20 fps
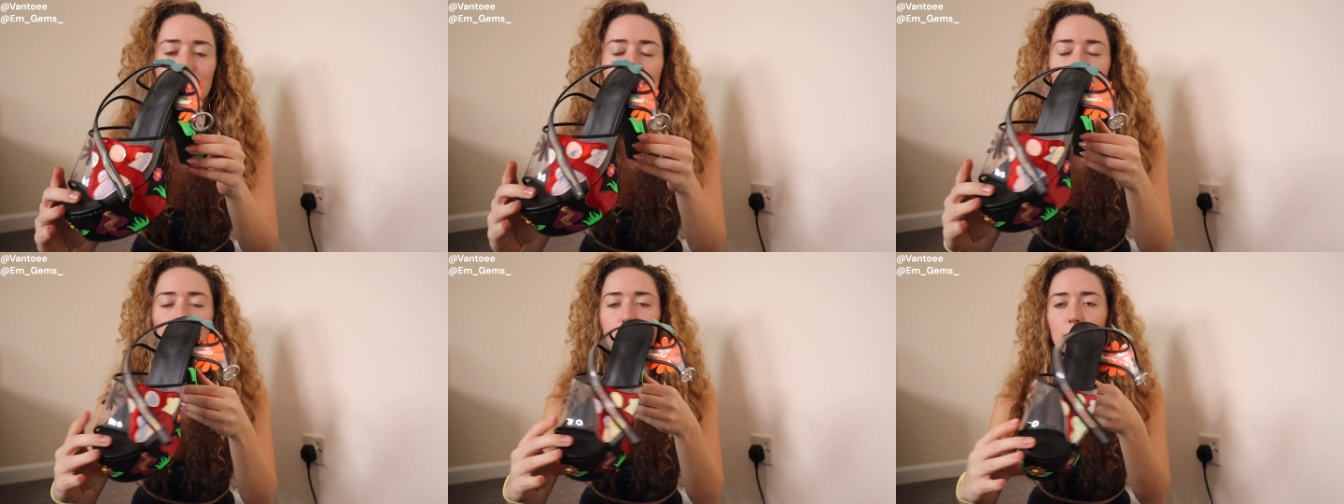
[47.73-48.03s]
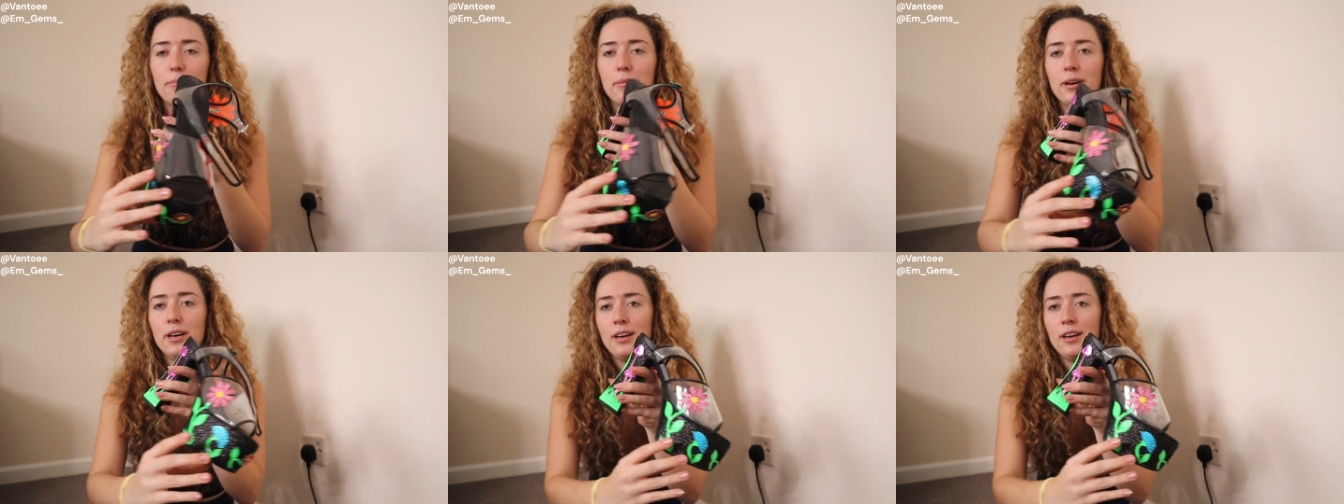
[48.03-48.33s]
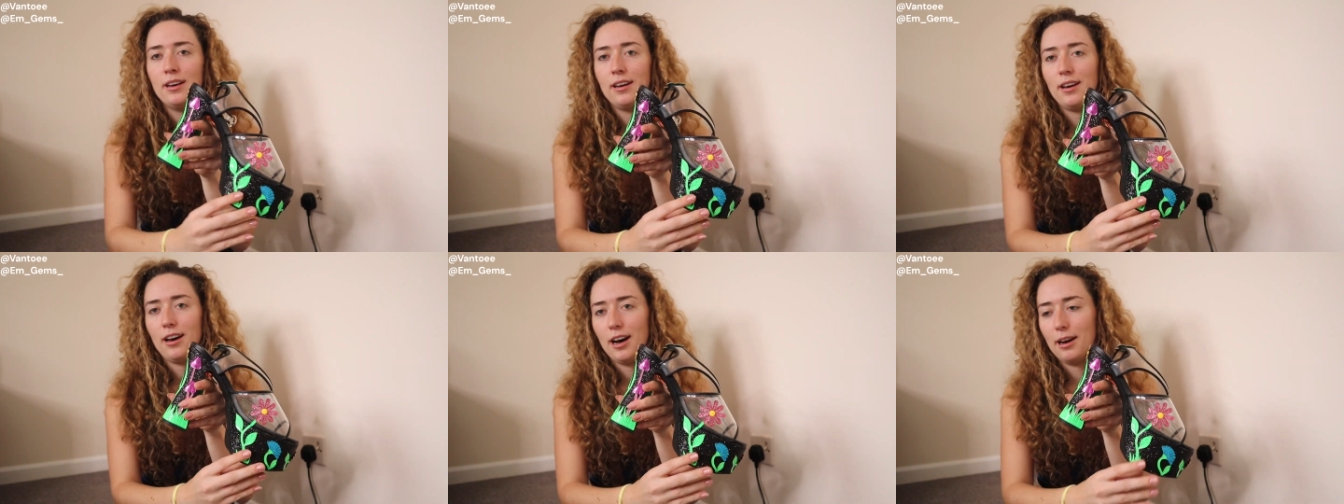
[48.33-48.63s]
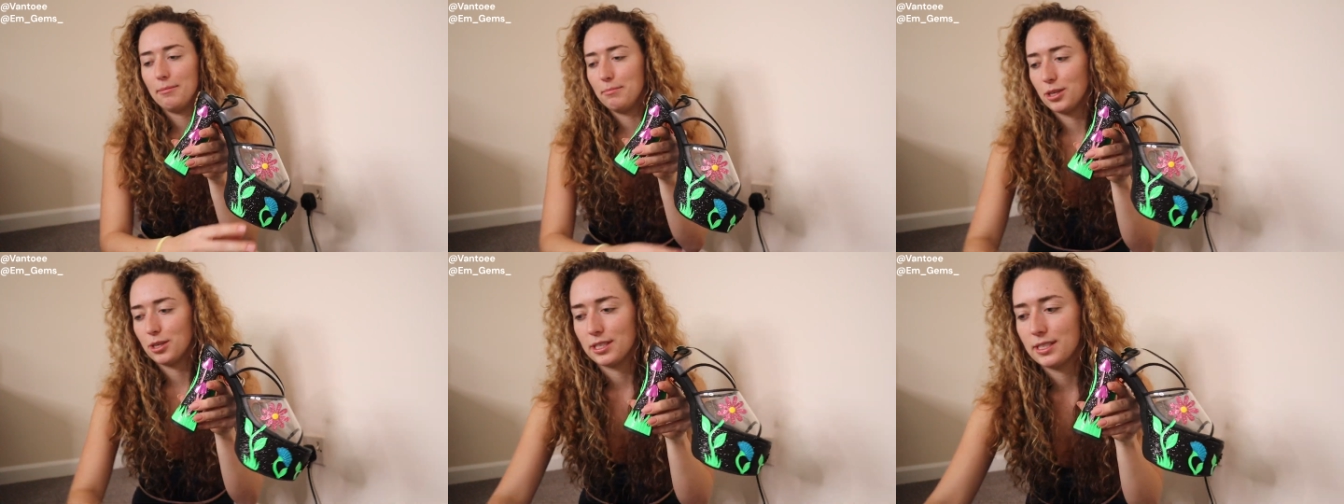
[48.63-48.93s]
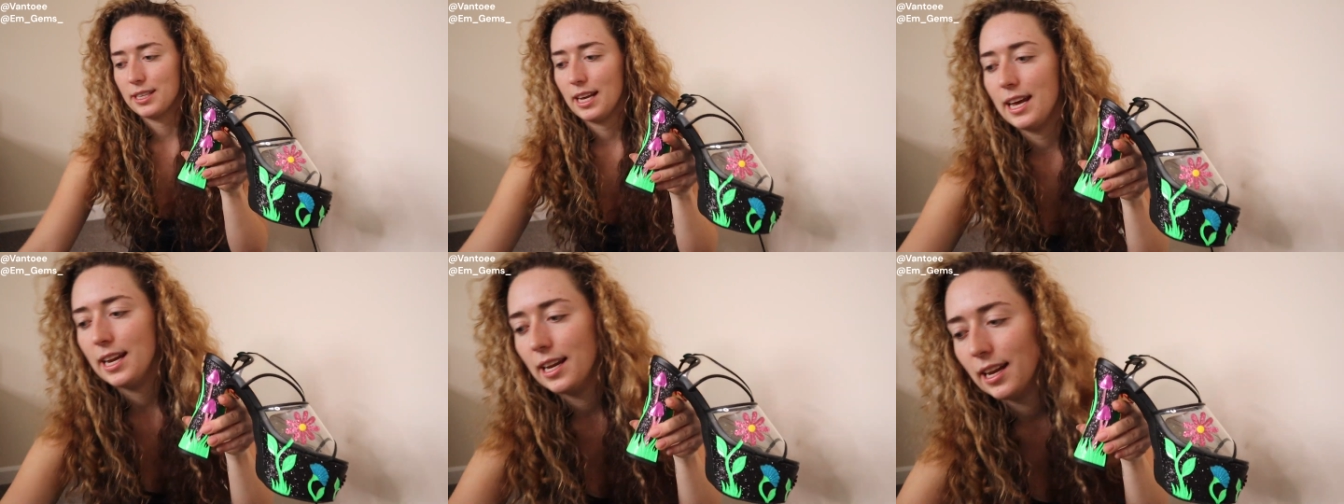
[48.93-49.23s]
on them. I'm
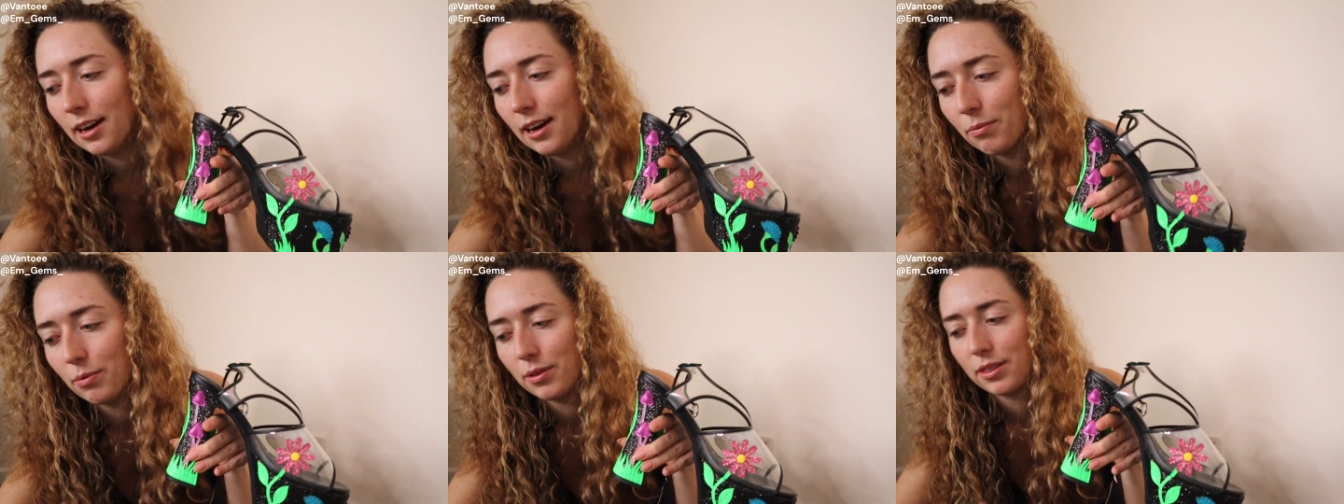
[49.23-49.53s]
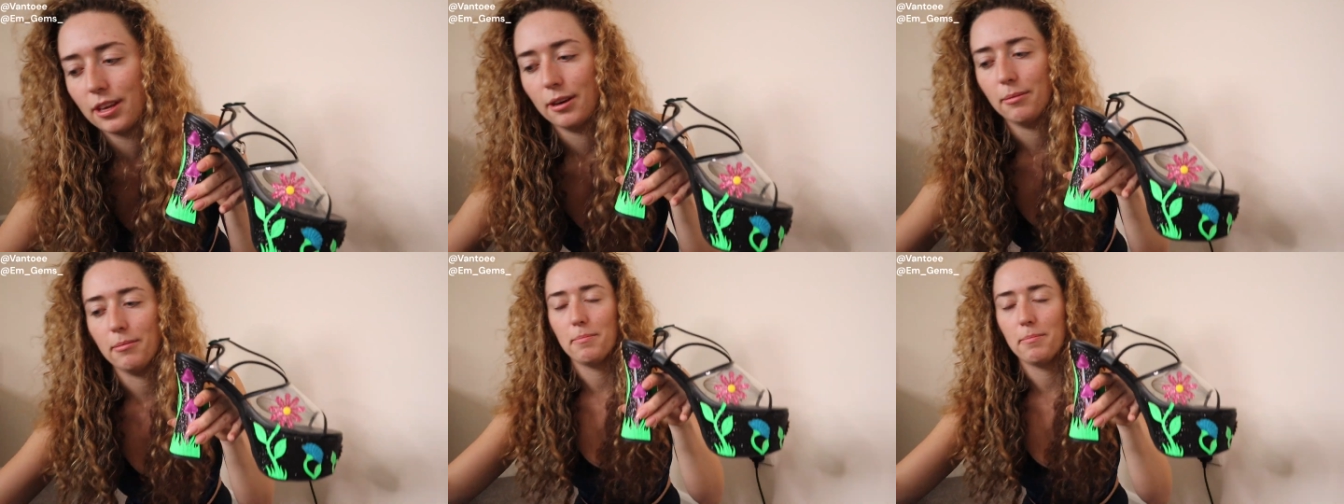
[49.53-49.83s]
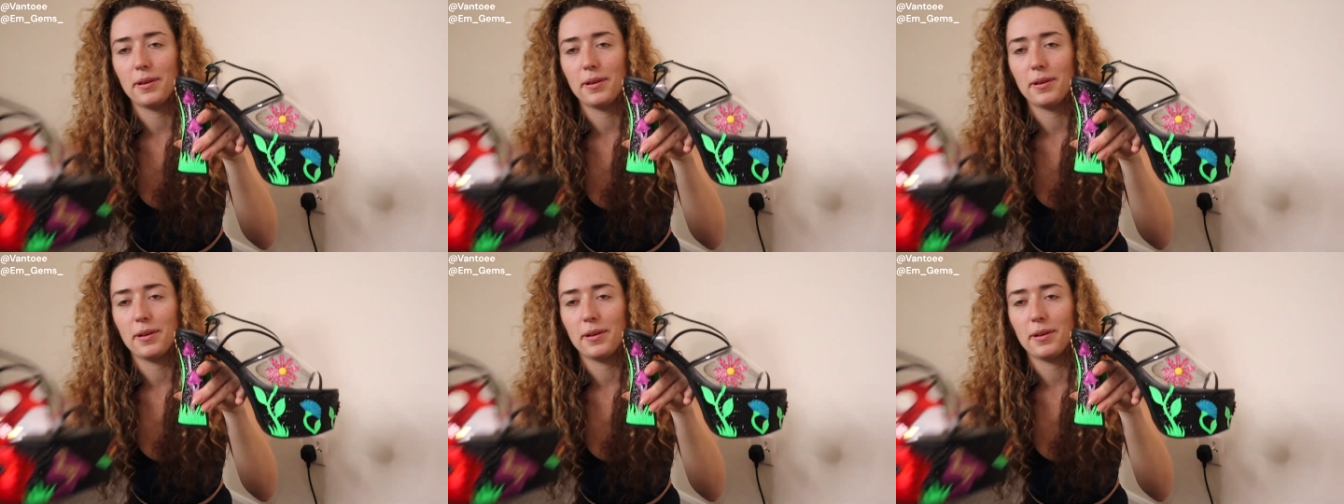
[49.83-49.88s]
just in love with them,